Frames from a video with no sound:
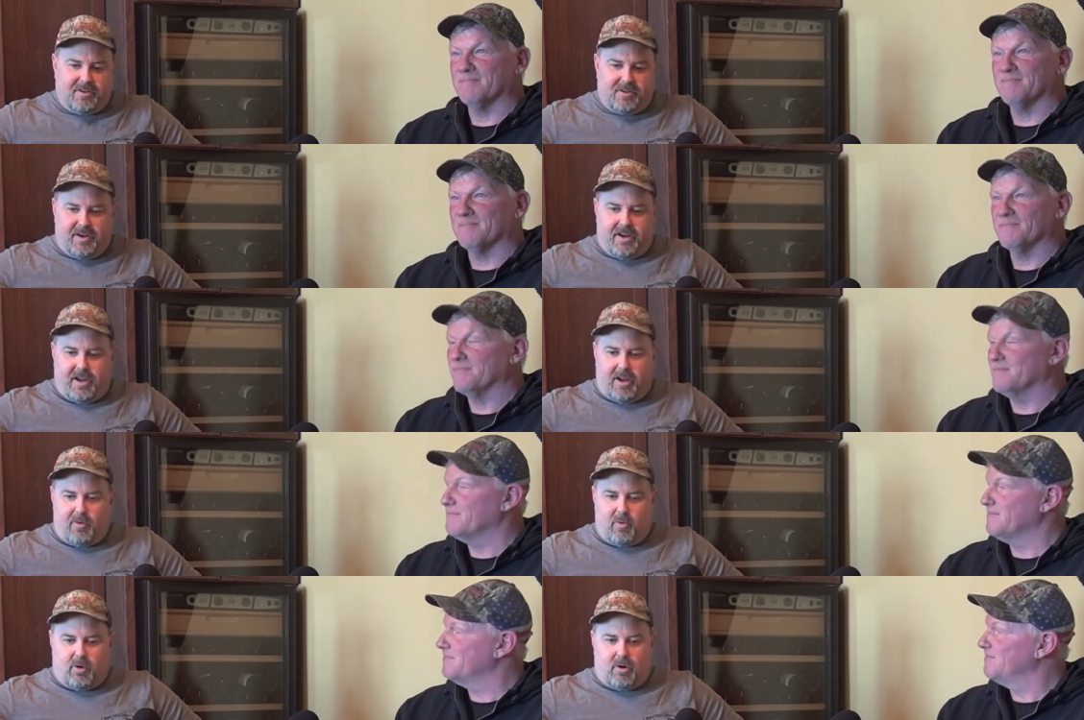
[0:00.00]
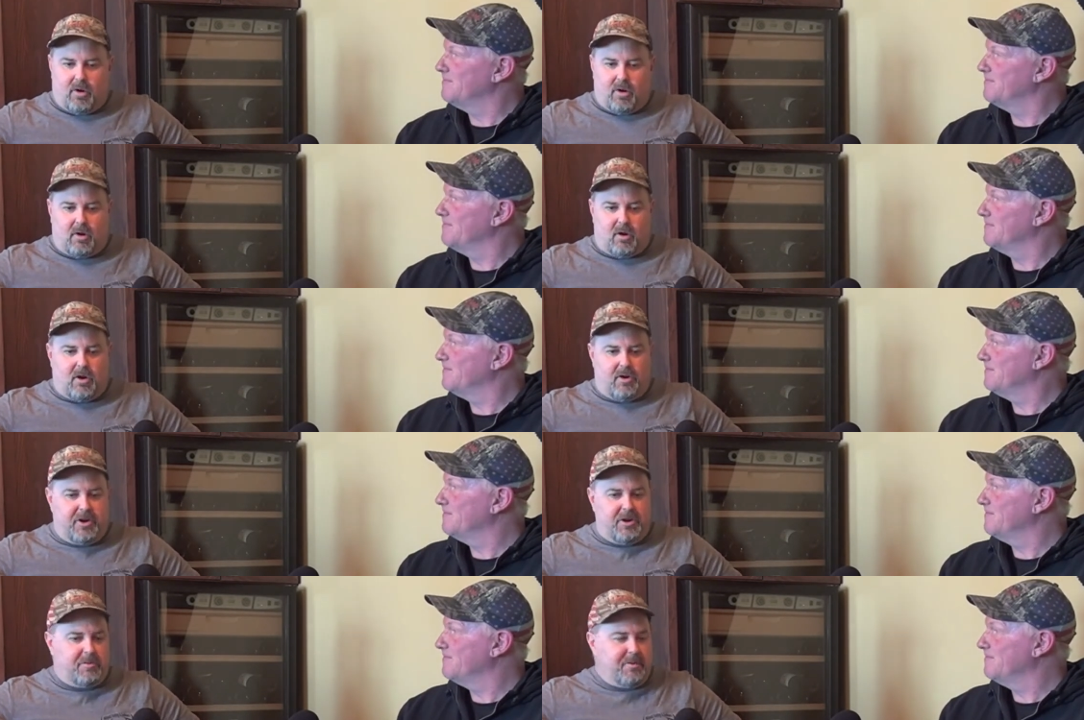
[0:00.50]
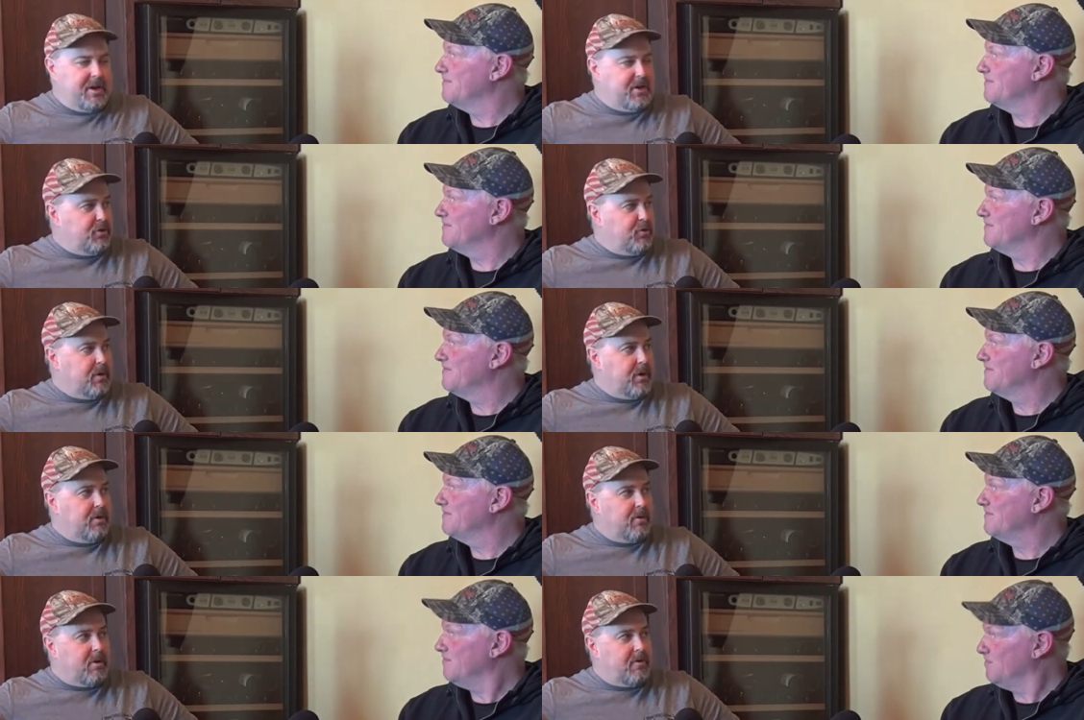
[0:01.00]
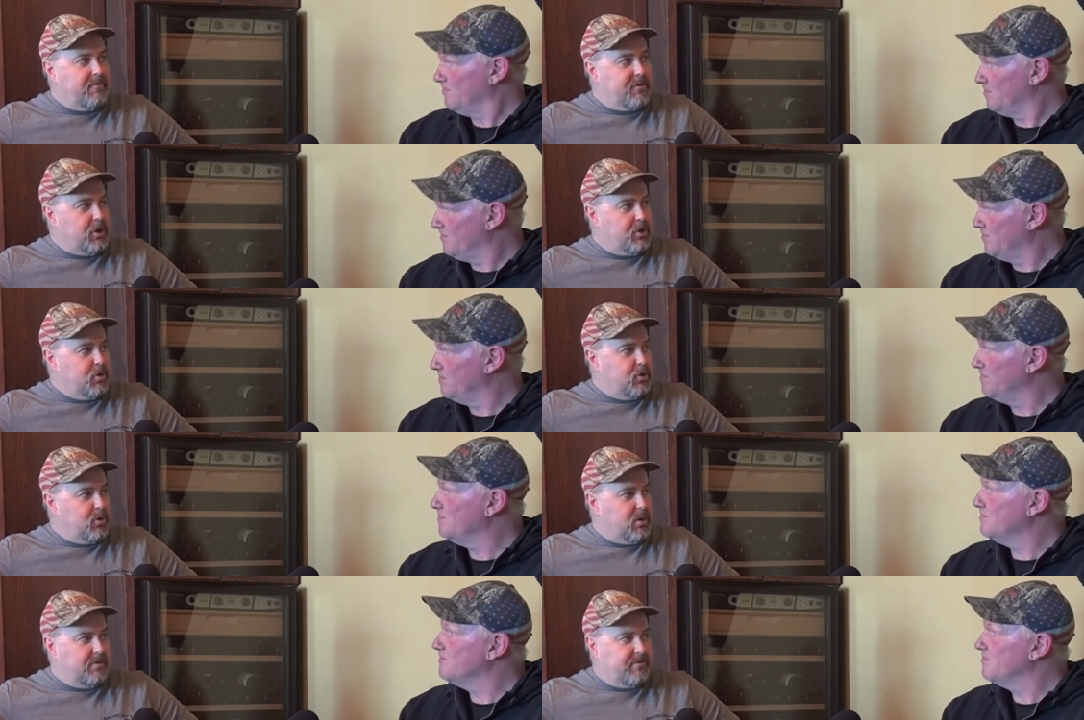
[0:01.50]
Speaker 1: Today we're going to be doing a
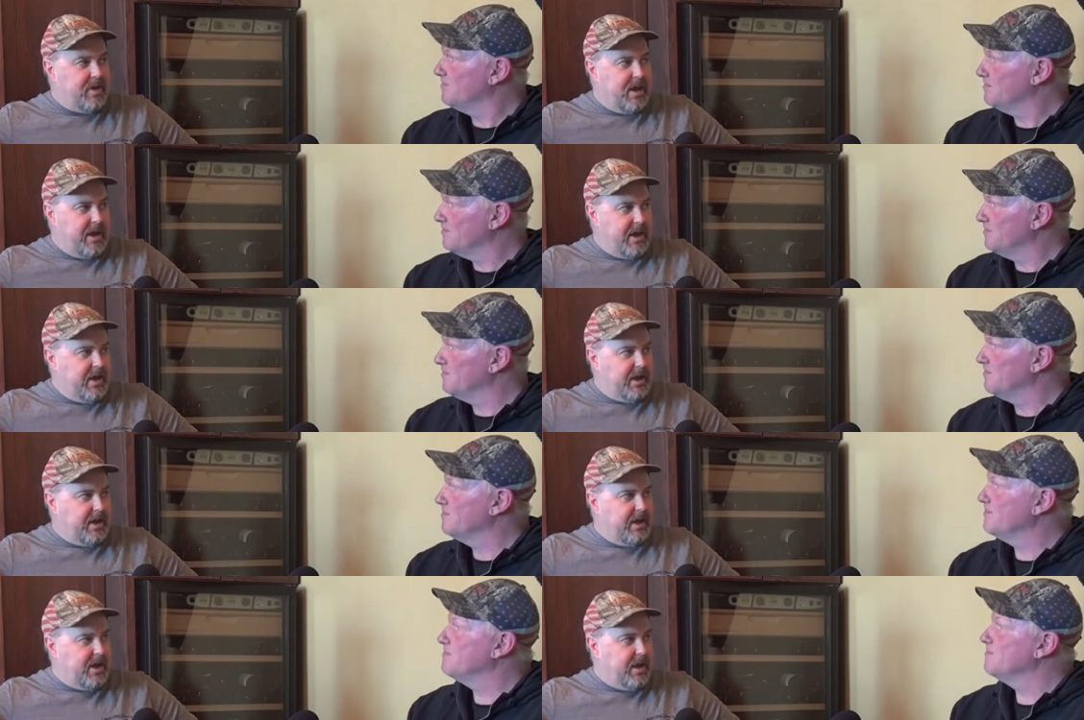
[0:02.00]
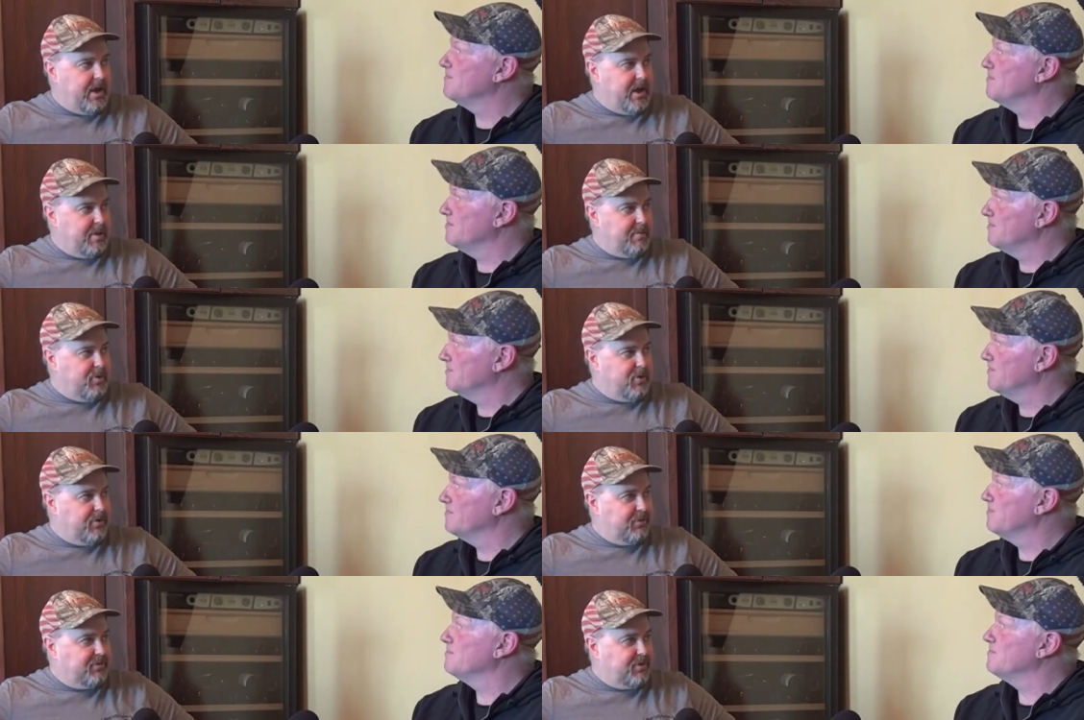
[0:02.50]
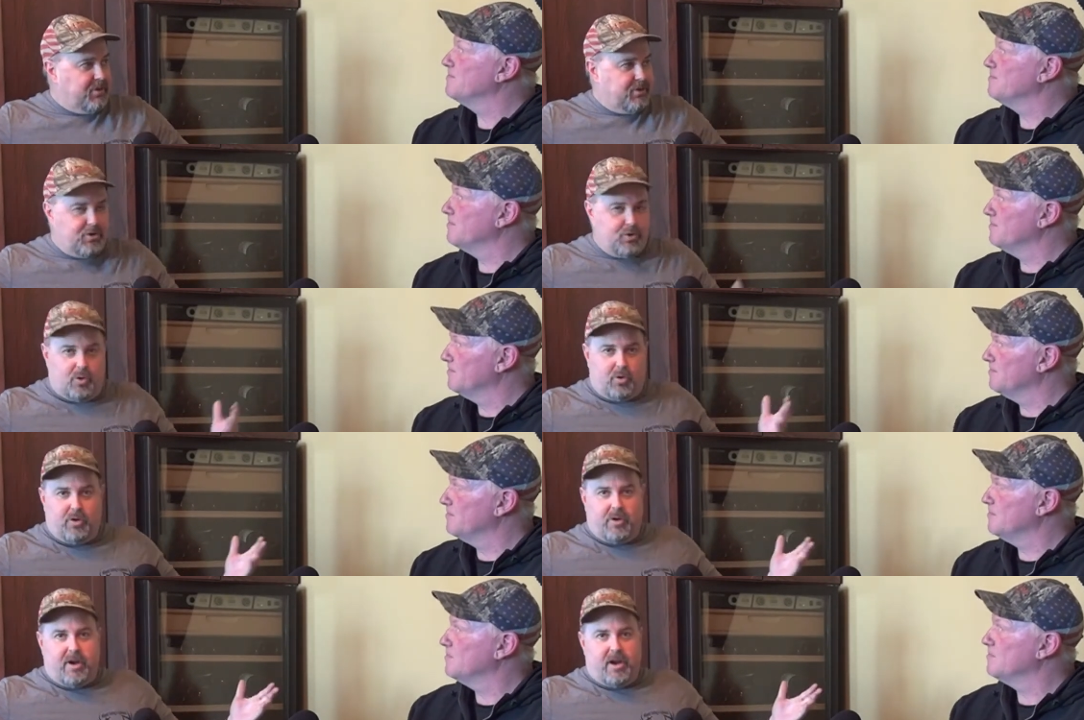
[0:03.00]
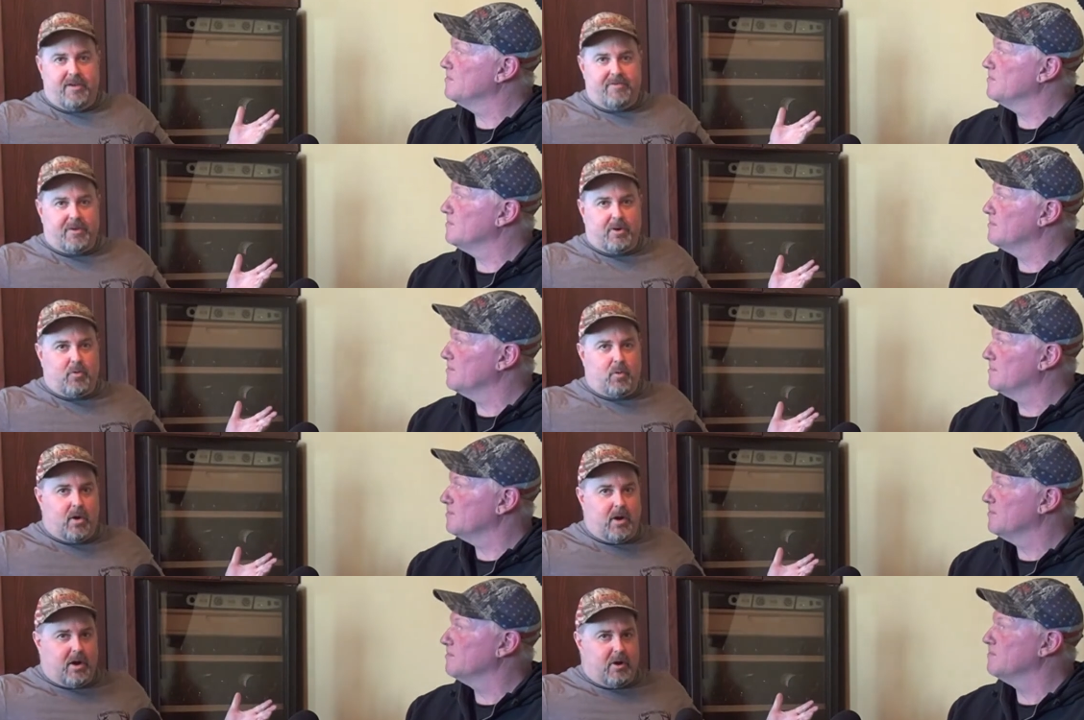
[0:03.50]
review of 8 cameras that Joel and I have
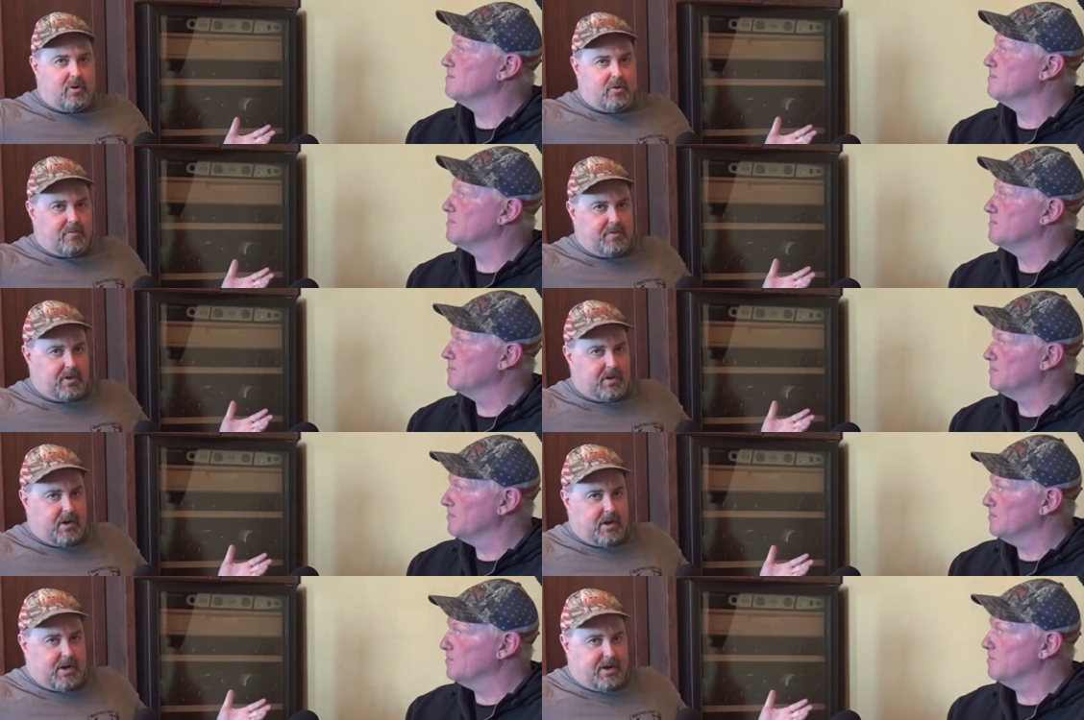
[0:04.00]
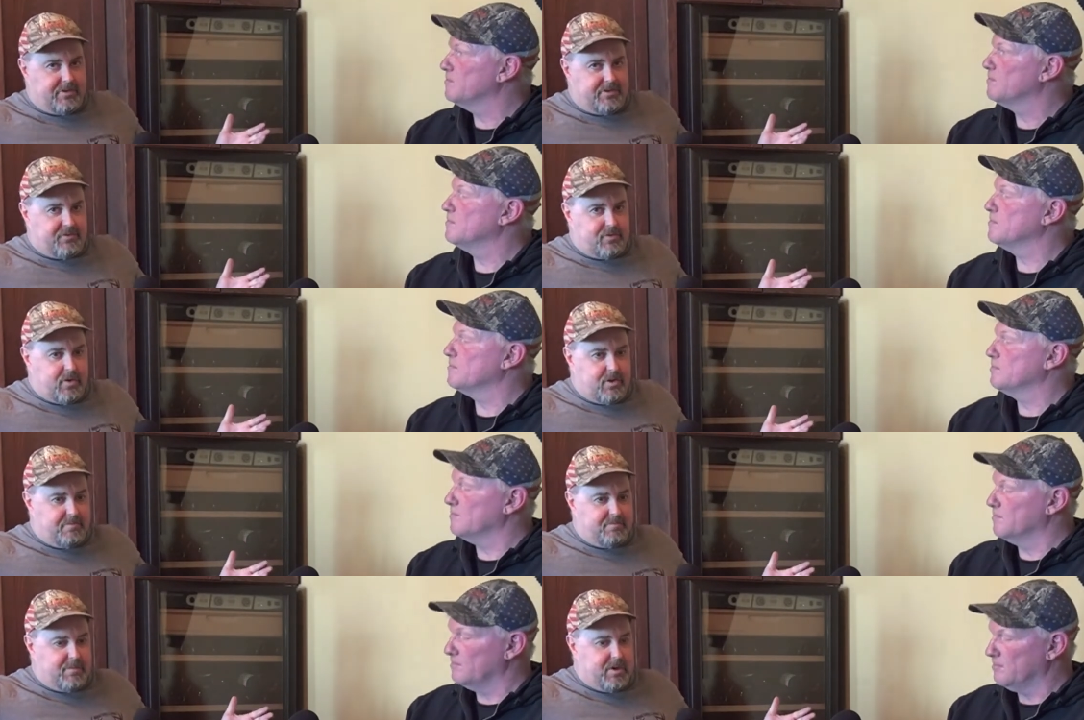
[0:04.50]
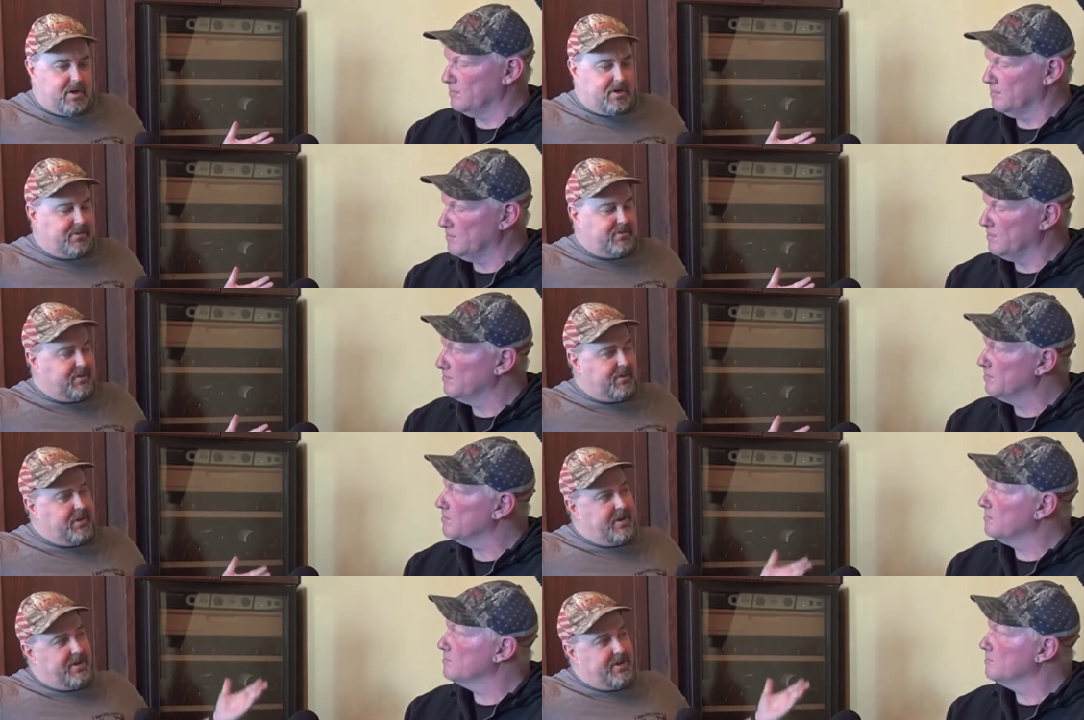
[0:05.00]
acquired over the last 12 months,